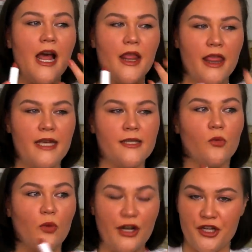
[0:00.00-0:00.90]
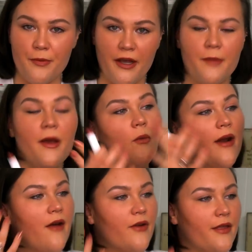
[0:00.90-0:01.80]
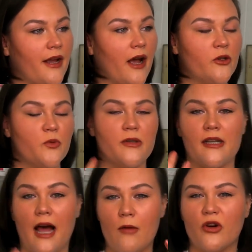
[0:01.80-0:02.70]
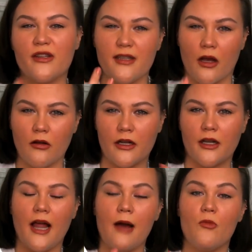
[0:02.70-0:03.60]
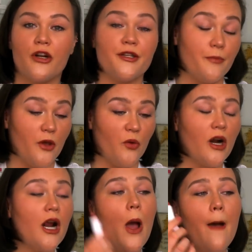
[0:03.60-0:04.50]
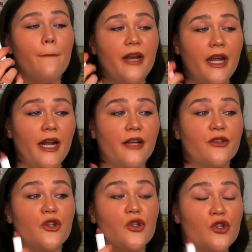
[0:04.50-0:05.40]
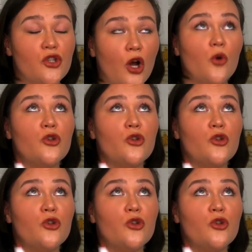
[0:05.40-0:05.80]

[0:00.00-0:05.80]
this rich in pigment when everything else was a lot more subtle and a lot more demure, but it is so,